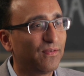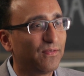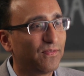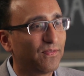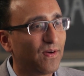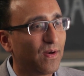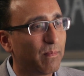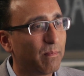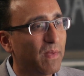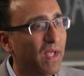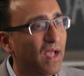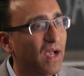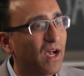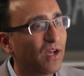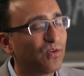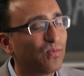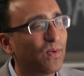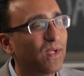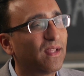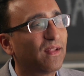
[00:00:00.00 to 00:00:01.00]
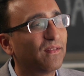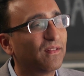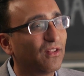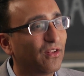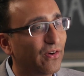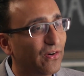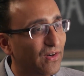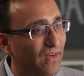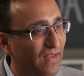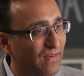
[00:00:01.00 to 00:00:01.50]
from how do we get
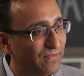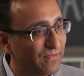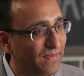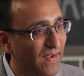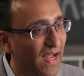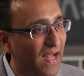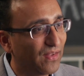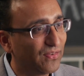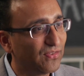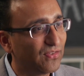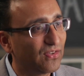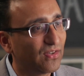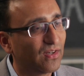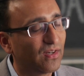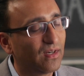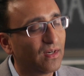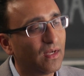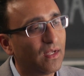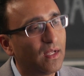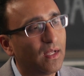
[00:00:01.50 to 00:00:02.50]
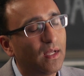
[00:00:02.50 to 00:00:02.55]
learning faster?